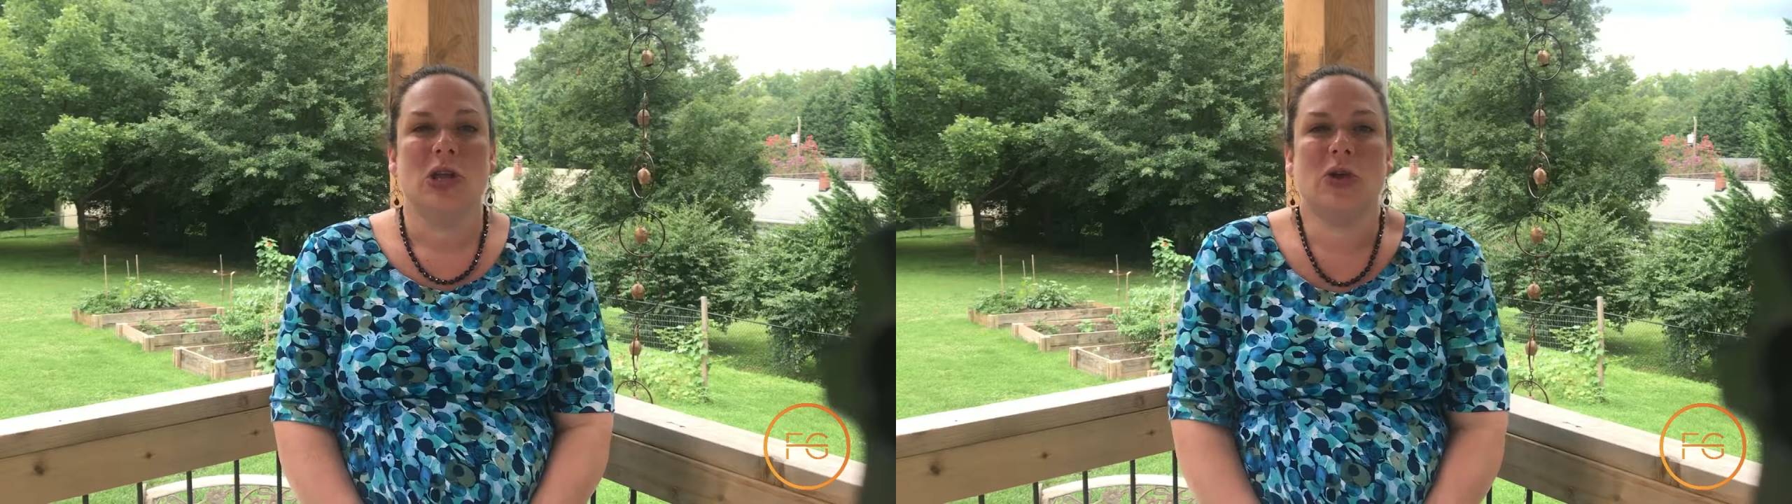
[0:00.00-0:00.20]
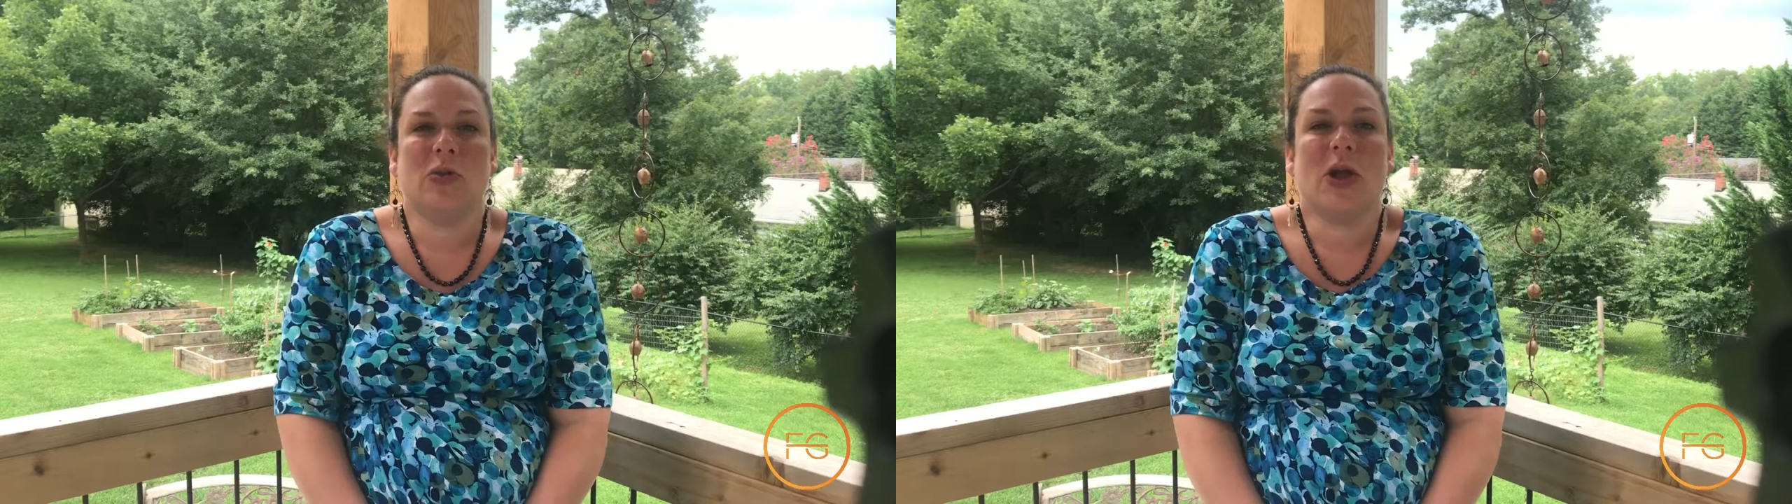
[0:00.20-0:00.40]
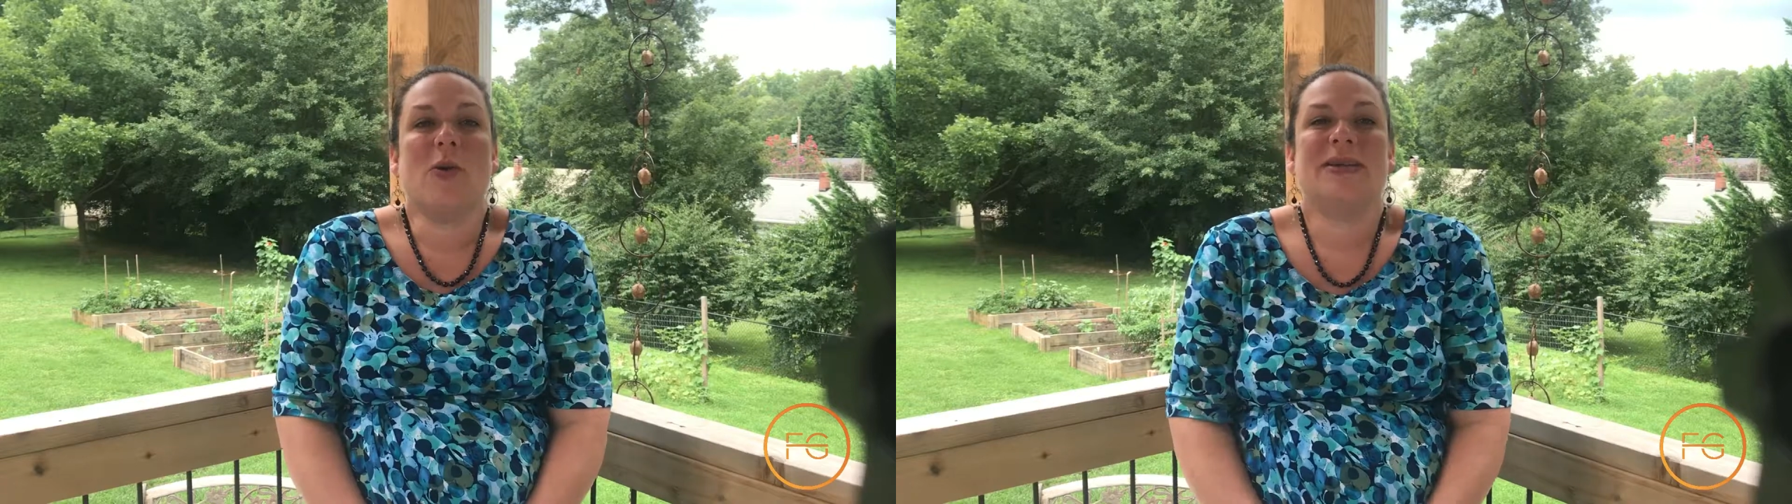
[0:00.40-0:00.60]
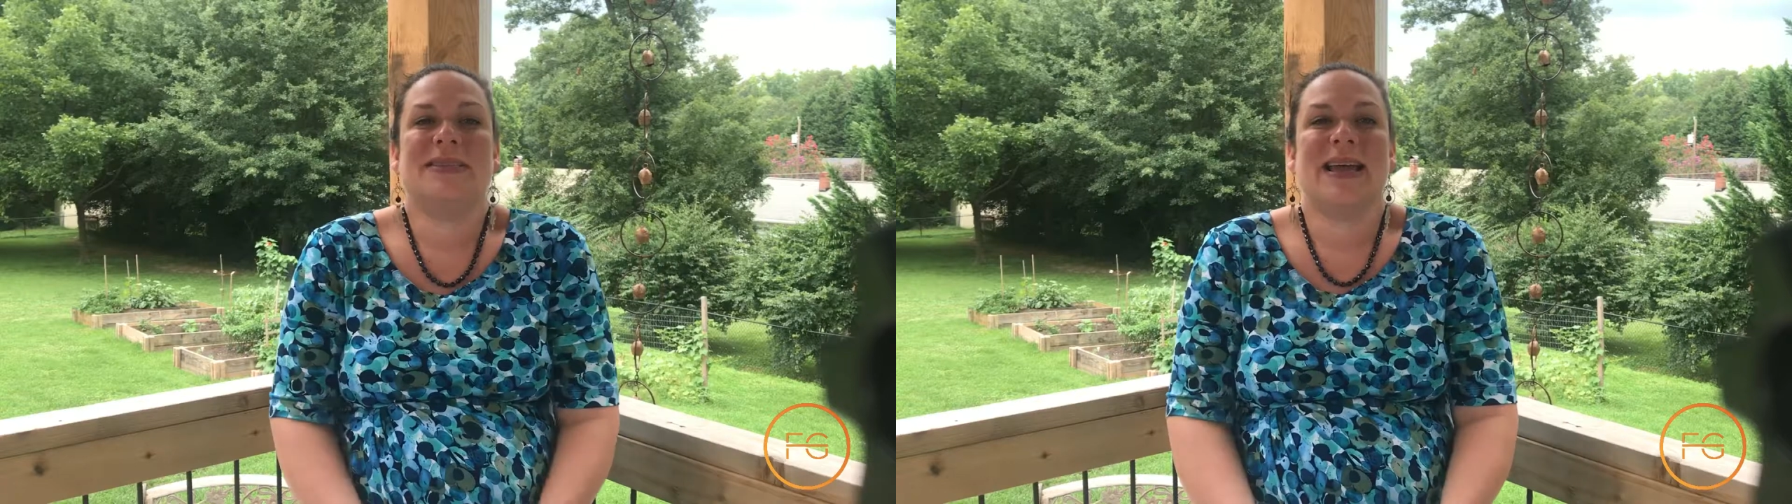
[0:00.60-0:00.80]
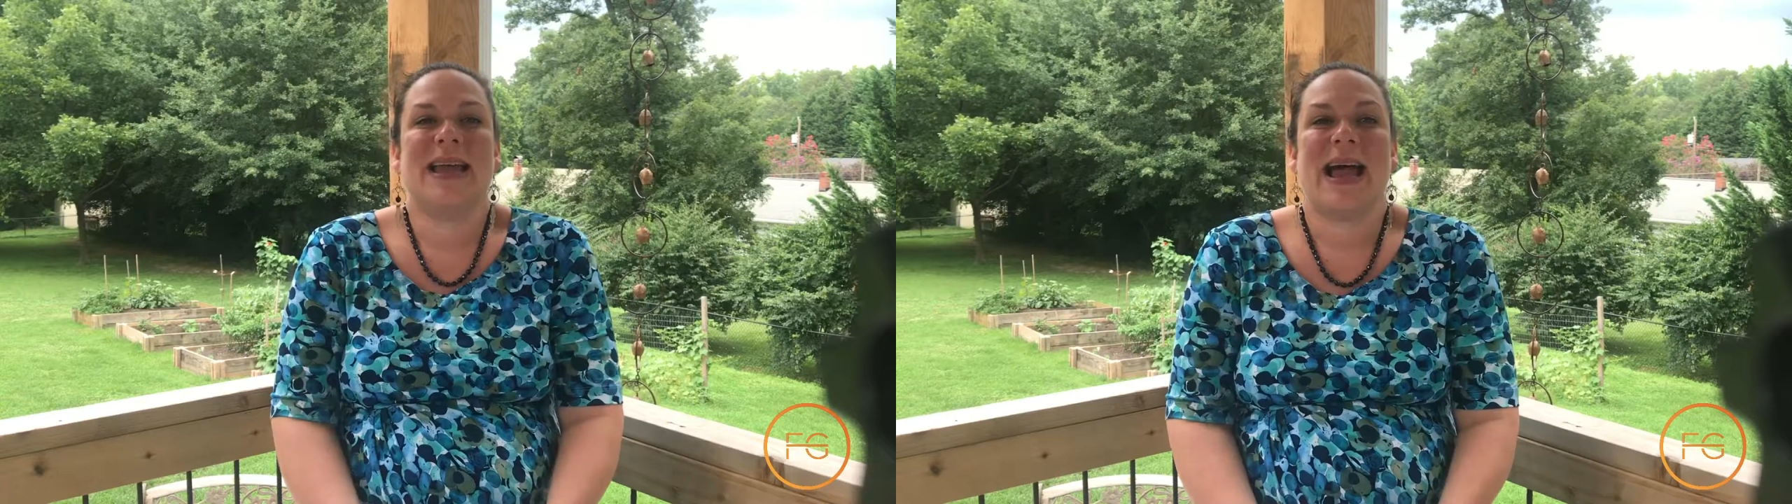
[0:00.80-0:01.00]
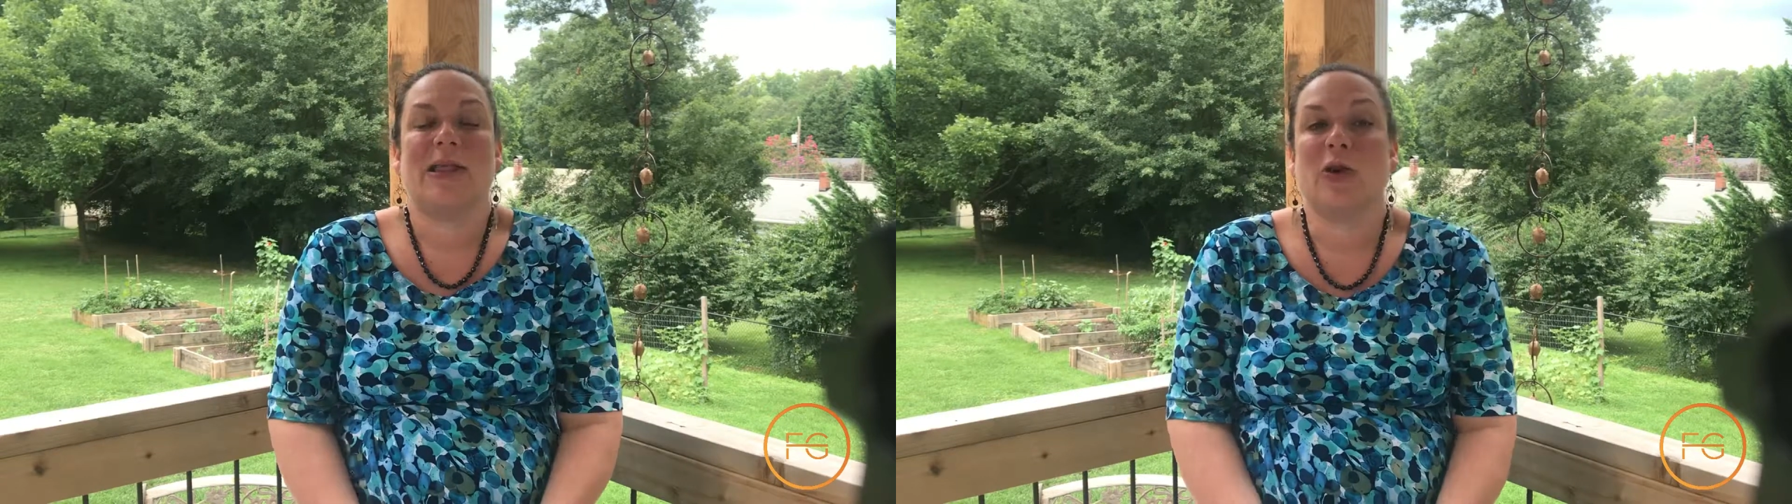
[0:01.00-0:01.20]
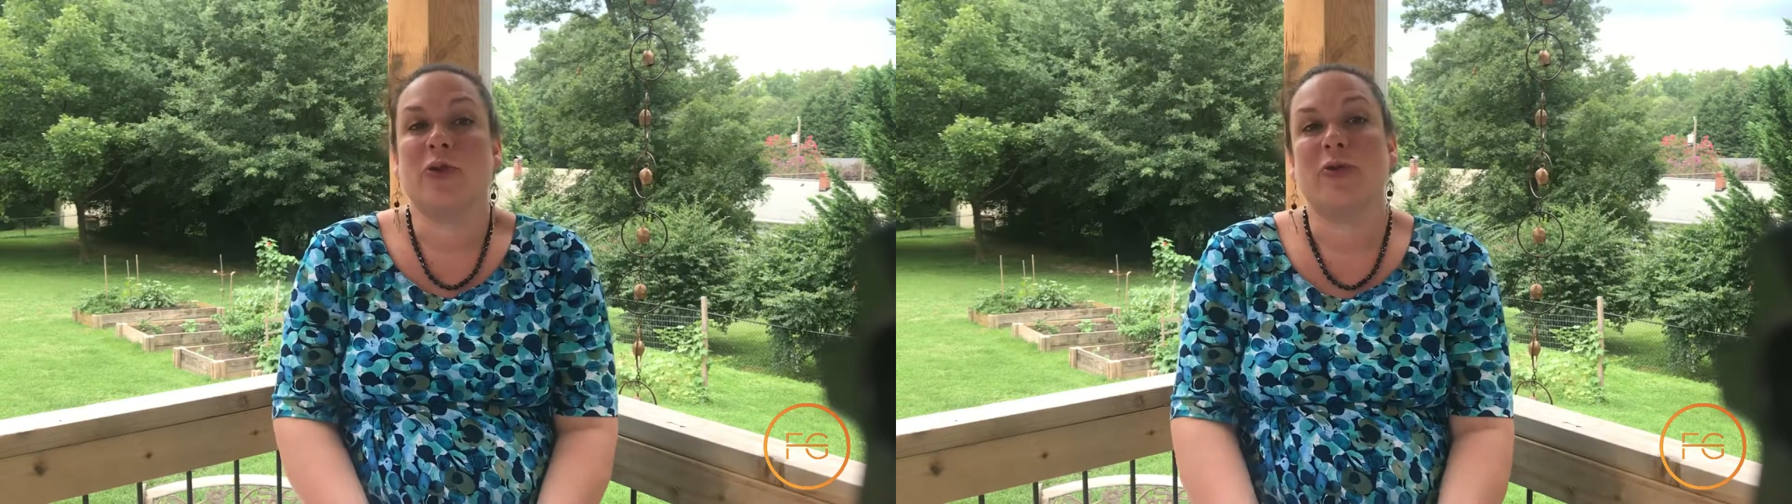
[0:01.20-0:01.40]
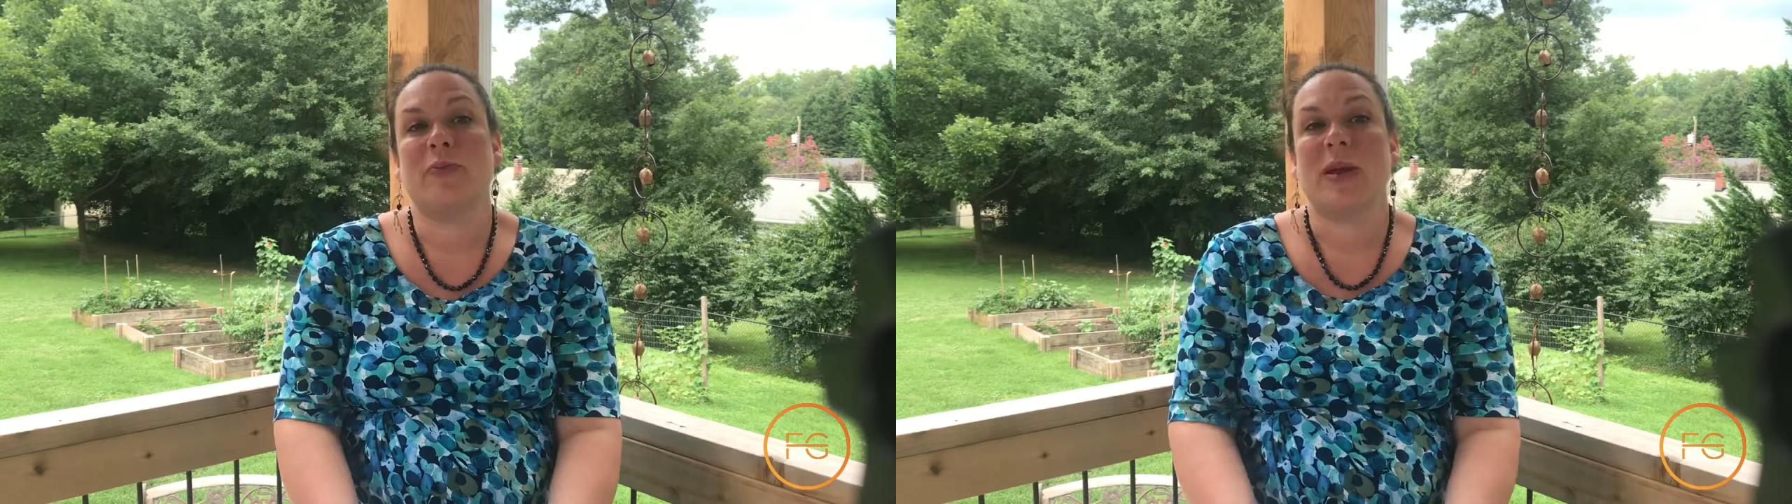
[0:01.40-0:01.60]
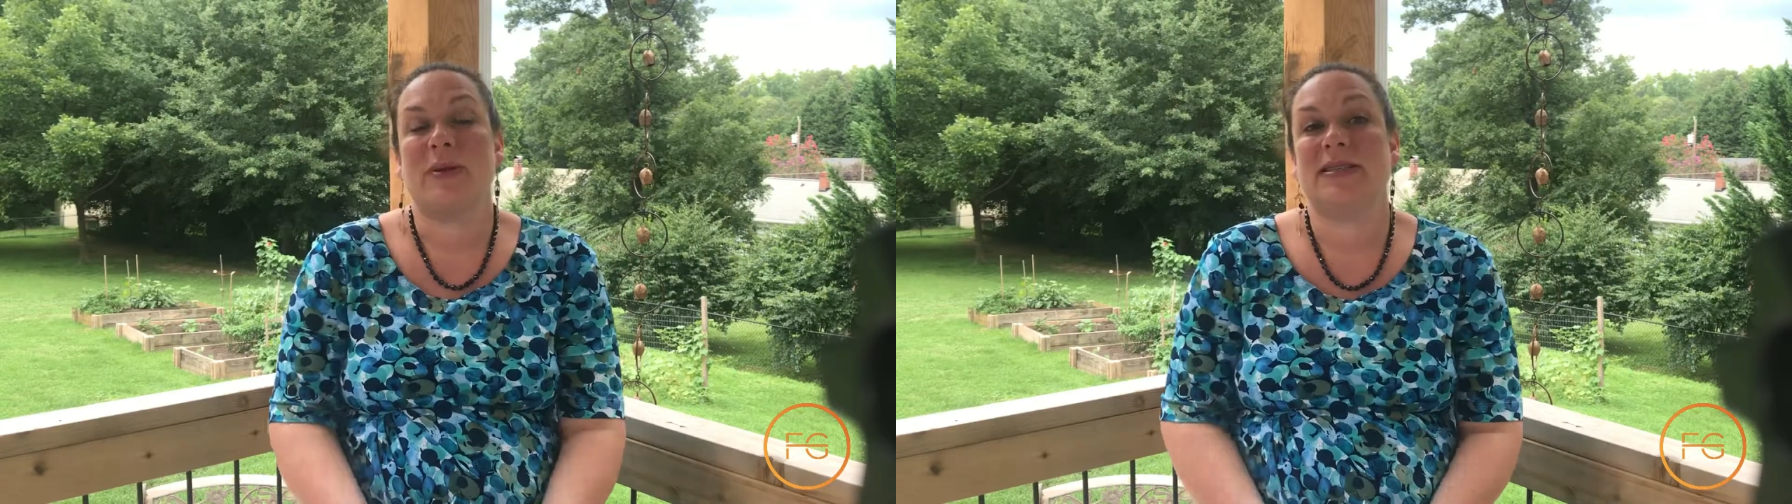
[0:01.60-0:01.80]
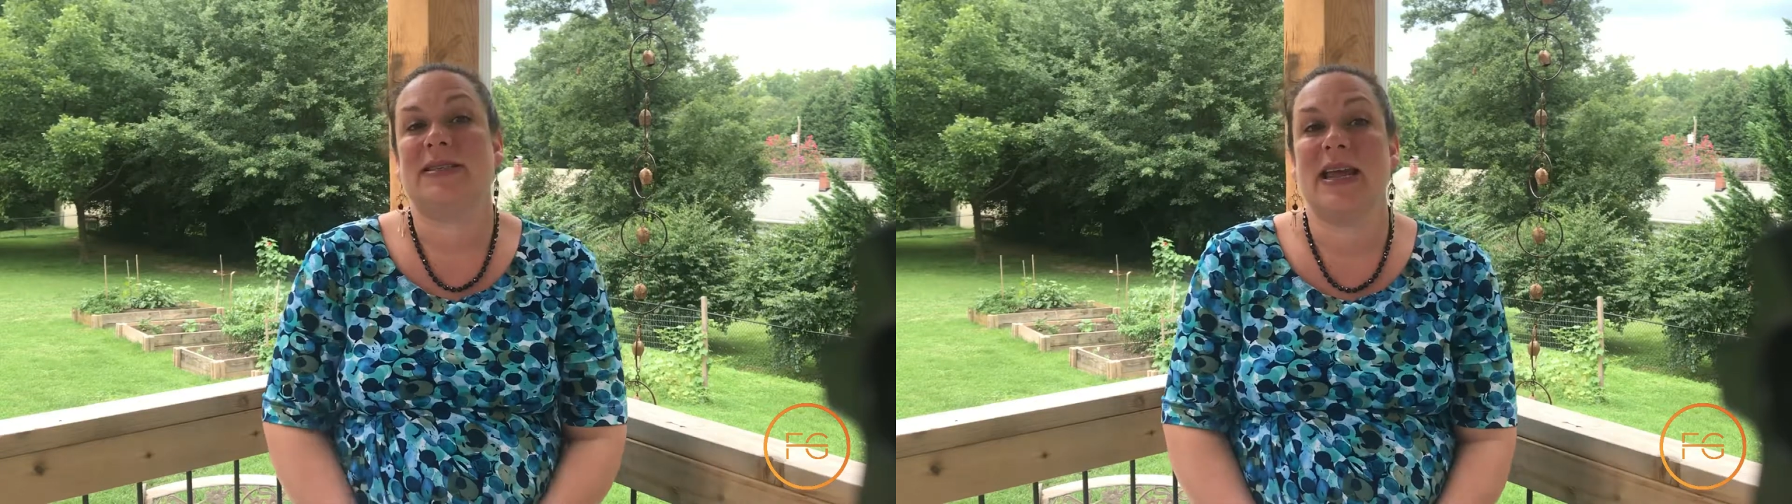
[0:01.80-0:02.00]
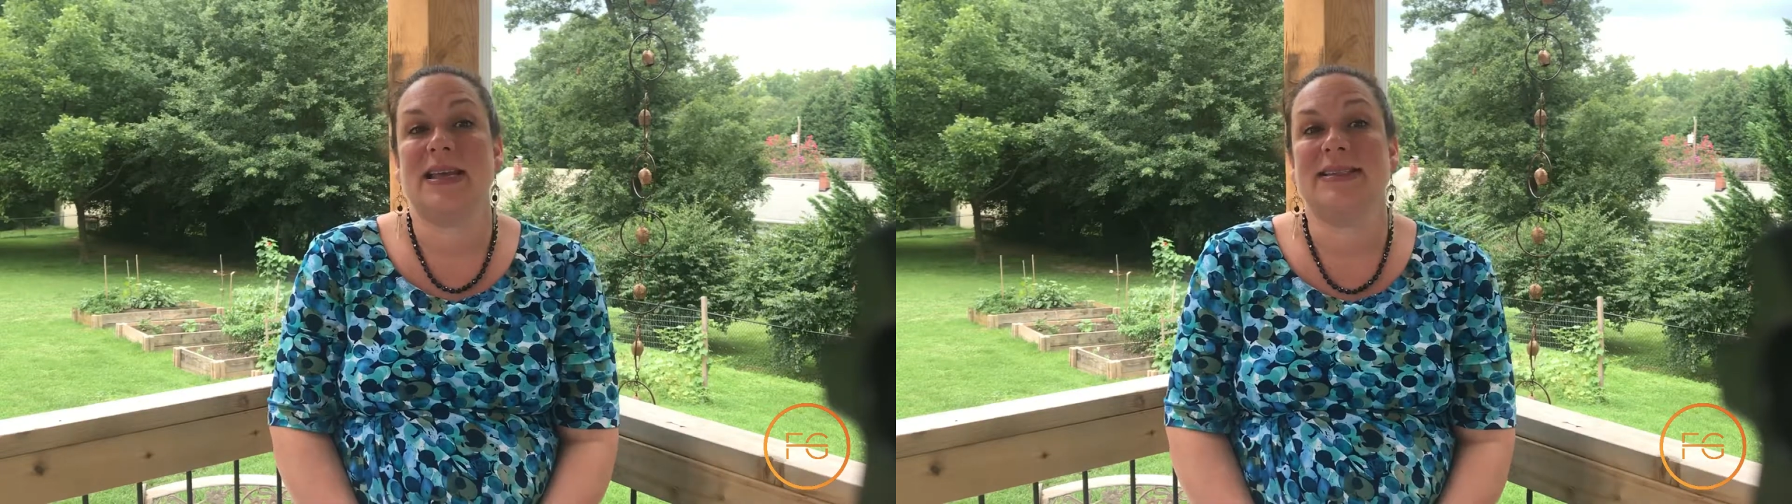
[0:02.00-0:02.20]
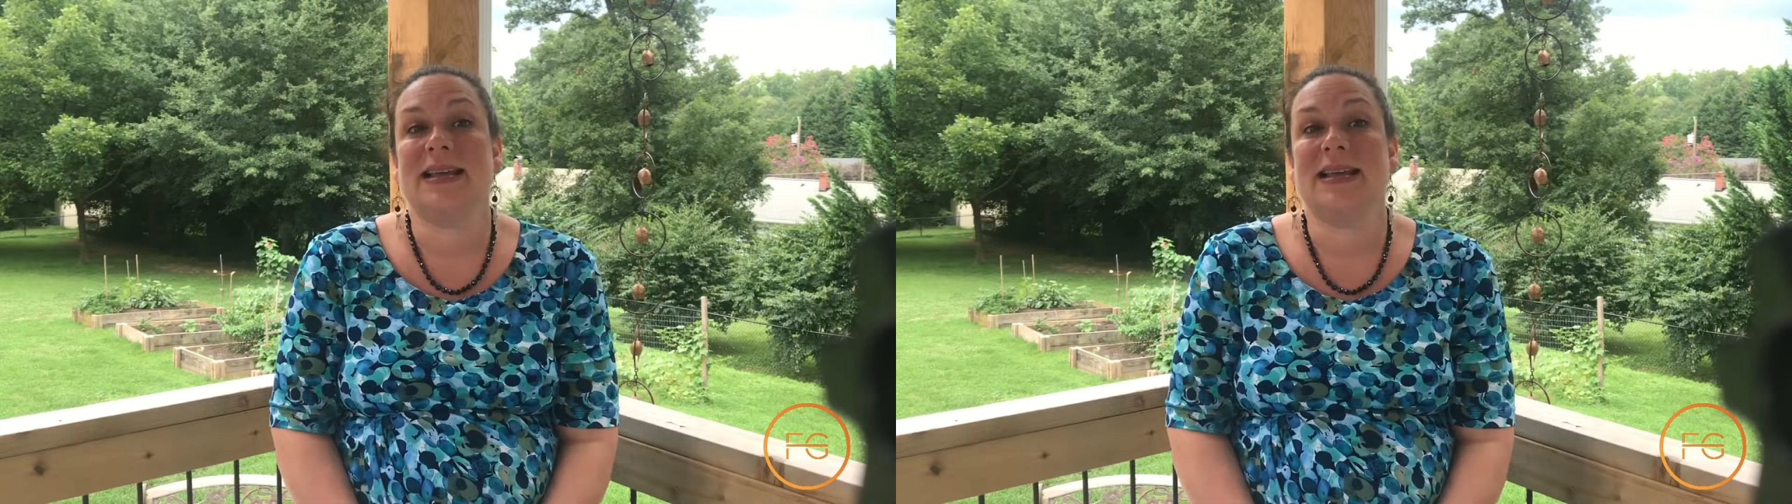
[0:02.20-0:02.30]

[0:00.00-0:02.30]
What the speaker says: we always say I learned from my mistakes,